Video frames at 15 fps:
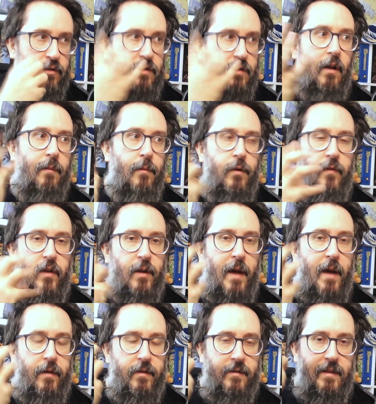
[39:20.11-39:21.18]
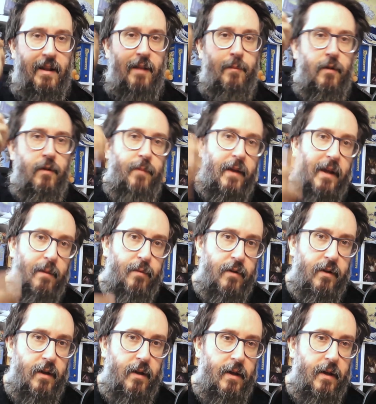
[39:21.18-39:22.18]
like moving your mouth, it's an element of being able to